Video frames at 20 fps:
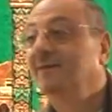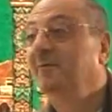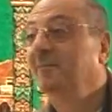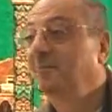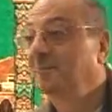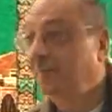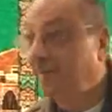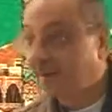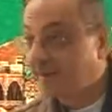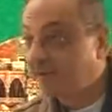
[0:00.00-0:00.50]

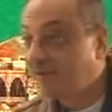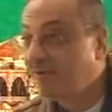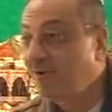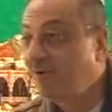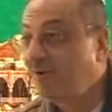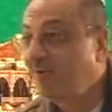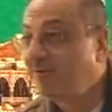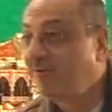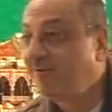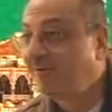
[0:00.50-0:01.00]

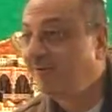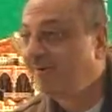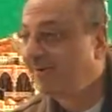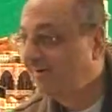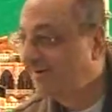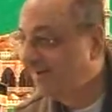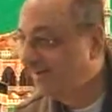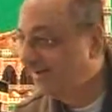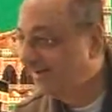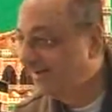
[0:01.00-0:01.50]
Mahzuf.
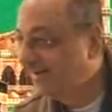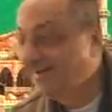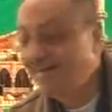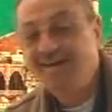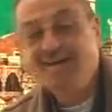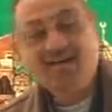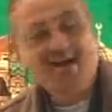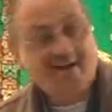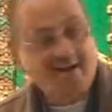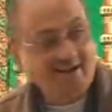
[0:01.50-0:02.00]

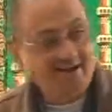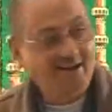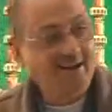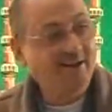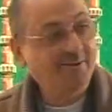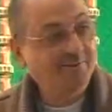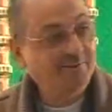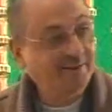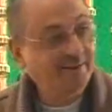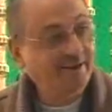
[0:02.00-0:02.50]
Ana
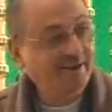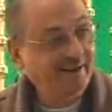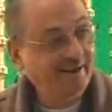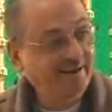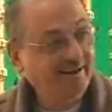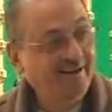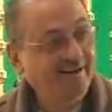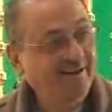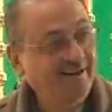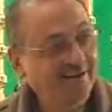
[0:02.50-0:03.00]
bi
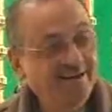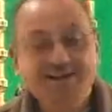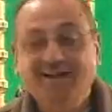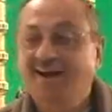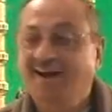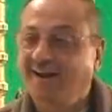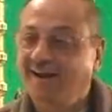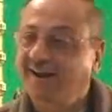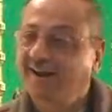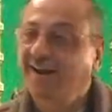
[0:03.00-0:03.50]
khair.
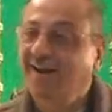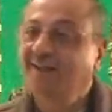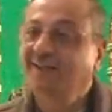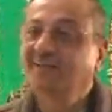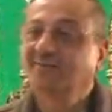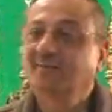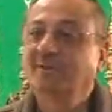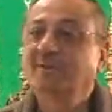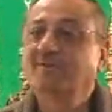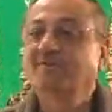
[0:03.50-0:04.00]
Ana has
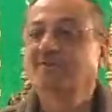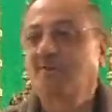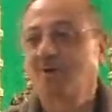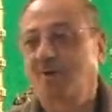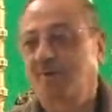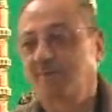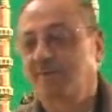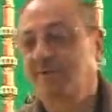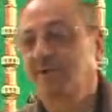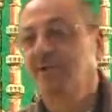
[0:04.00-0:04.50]
been
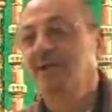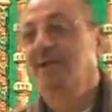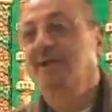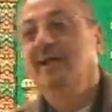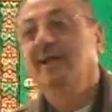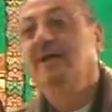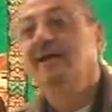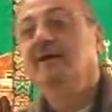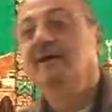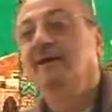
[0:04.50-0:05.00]
dropped.
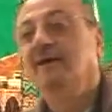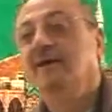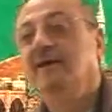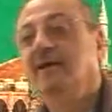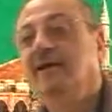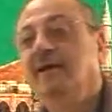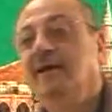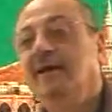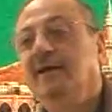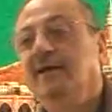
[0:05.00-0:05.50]

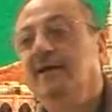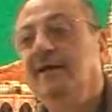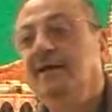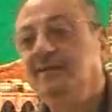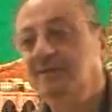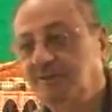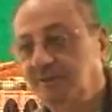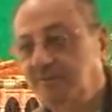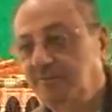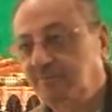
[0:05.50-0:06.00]

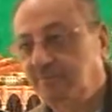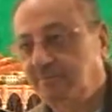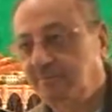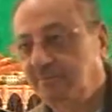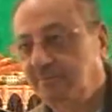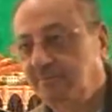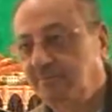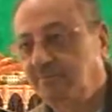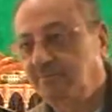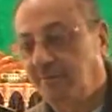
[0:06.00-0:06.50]
Is it
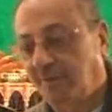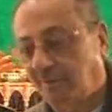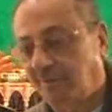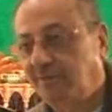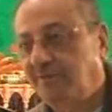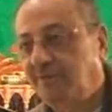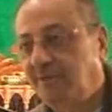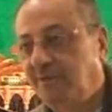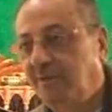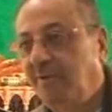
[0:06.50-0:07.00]

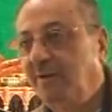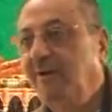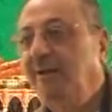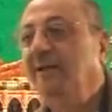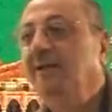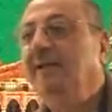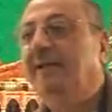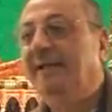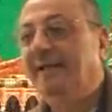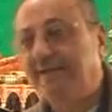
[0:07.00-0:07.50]
permissible?
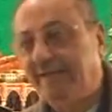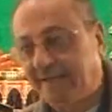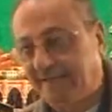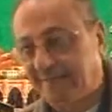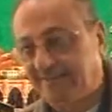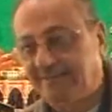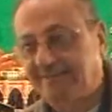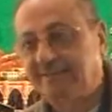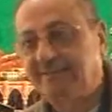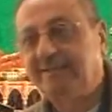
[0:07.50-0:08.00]

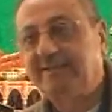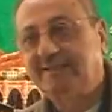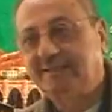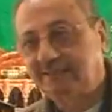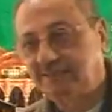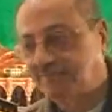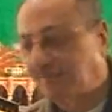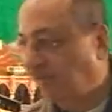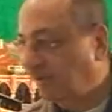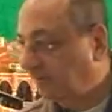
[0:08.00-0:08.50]
Yes, it is
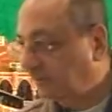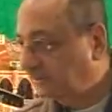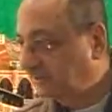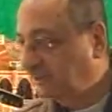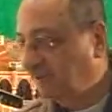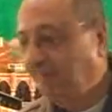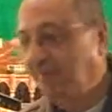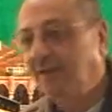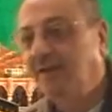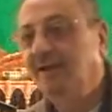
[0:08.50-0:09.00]

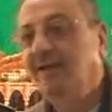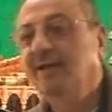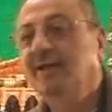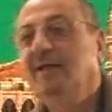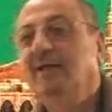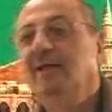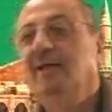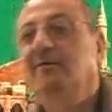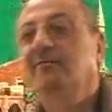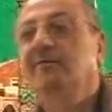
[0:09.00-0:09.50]
permissible
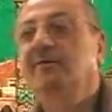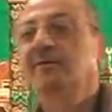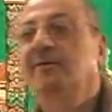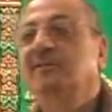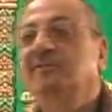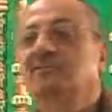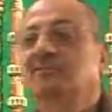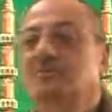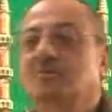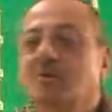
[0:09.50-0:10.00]
if it
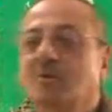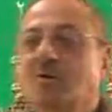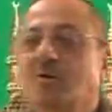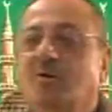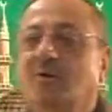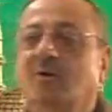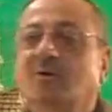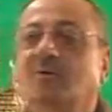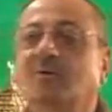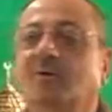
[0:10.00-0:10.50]
is
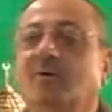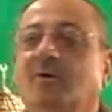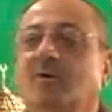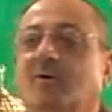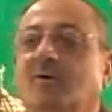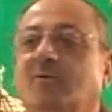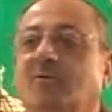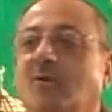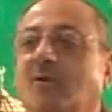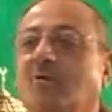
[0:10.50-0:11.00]
known
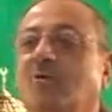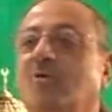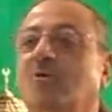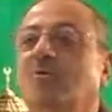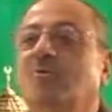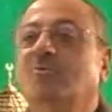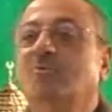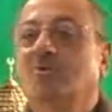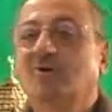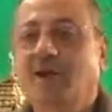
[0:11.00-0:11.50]
for
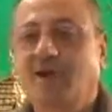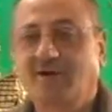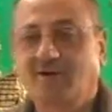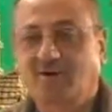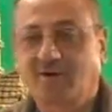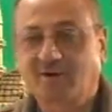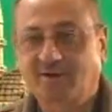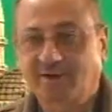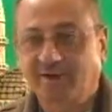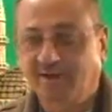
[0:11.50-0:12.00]
whom we are
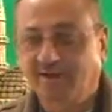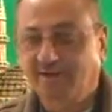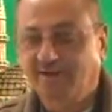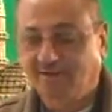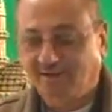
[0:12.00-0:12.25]
talking.